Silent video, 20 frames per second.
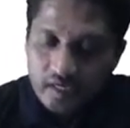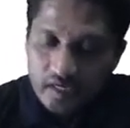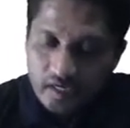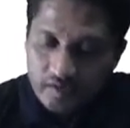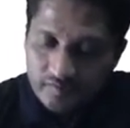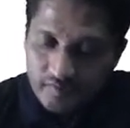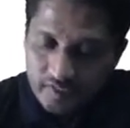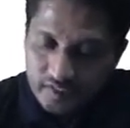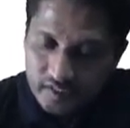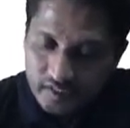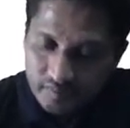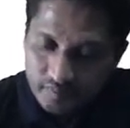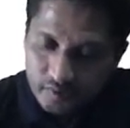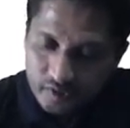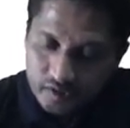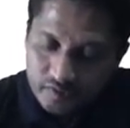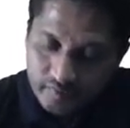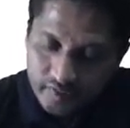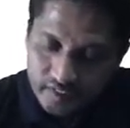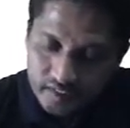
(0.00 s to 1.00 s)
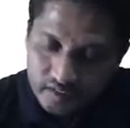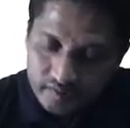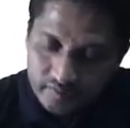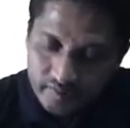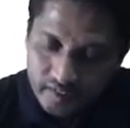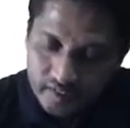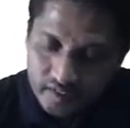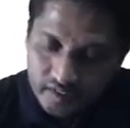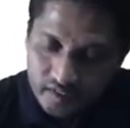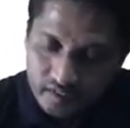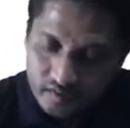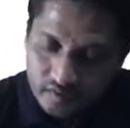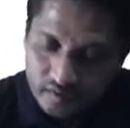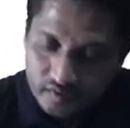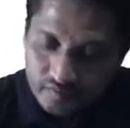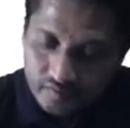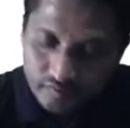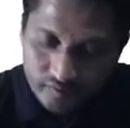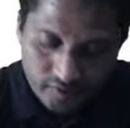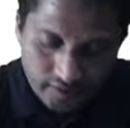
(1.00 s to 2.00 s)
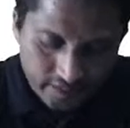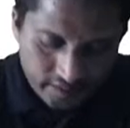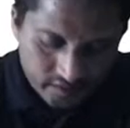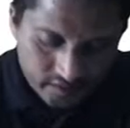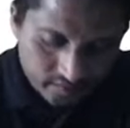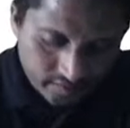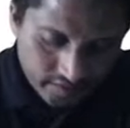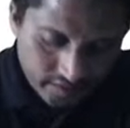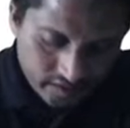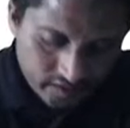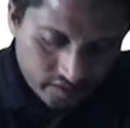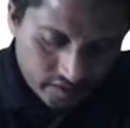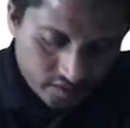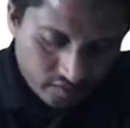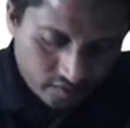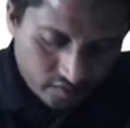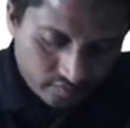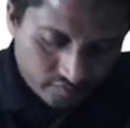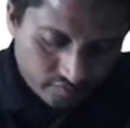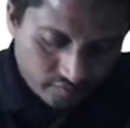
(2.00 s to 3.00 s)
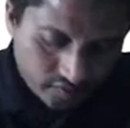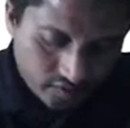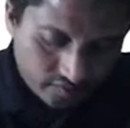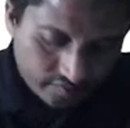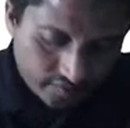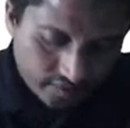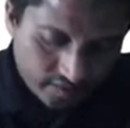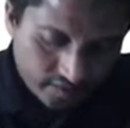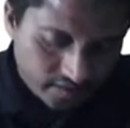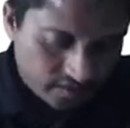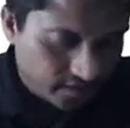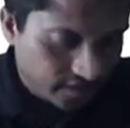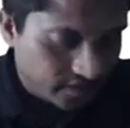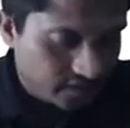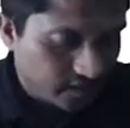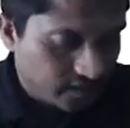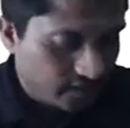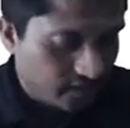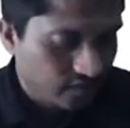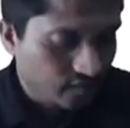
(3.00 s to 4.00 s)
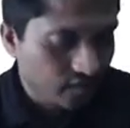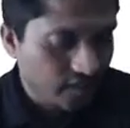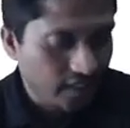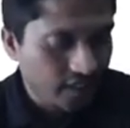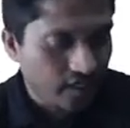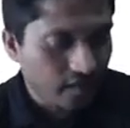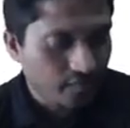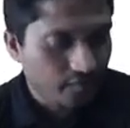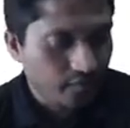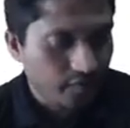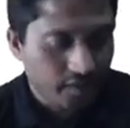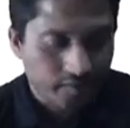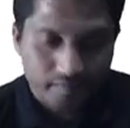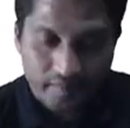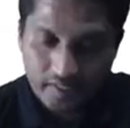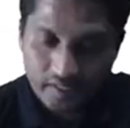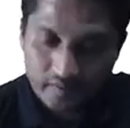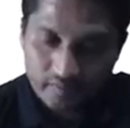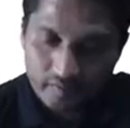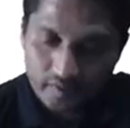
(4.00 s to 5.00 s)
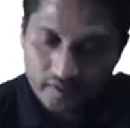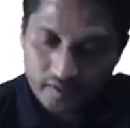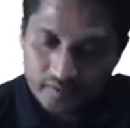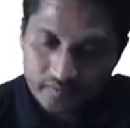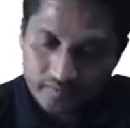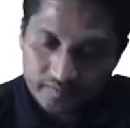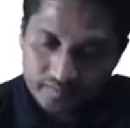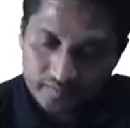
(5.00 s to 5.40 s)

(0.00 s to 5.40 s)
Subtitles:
If it is suppose y square is equal to 4, x square is equal to 4ay, let's say you take upward parabola,